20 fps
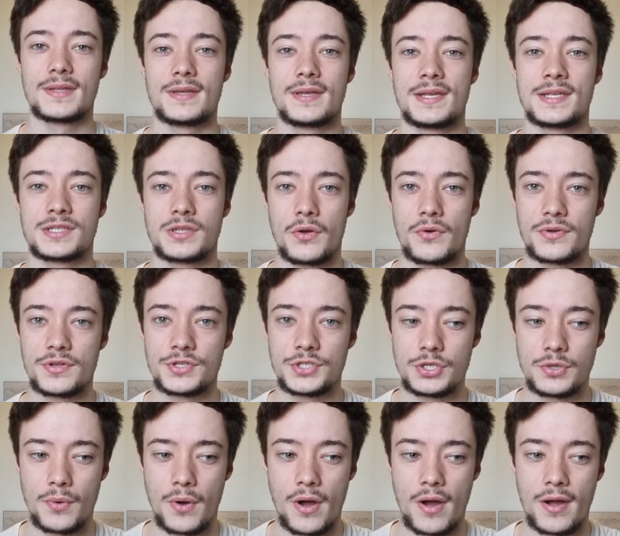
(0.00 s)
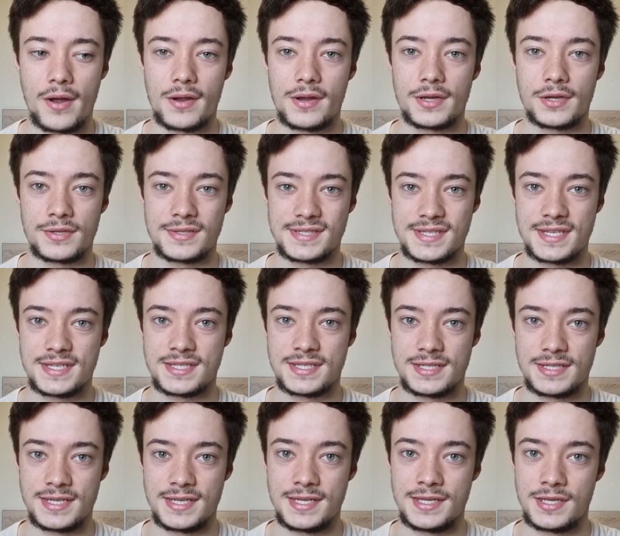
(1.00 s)
As long as you are
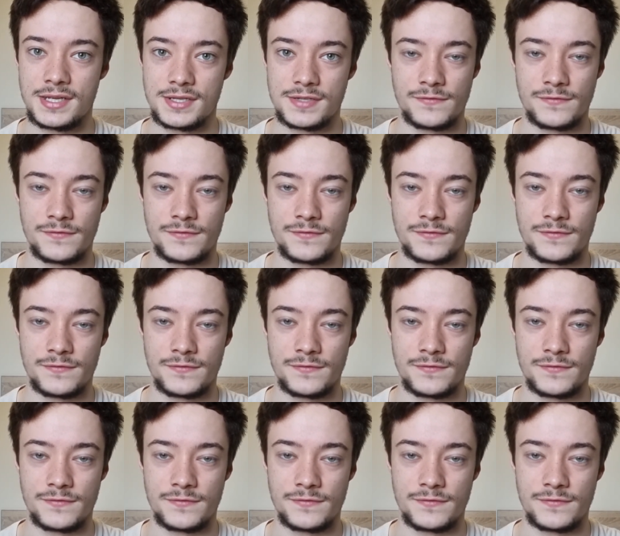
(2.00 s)
consistently,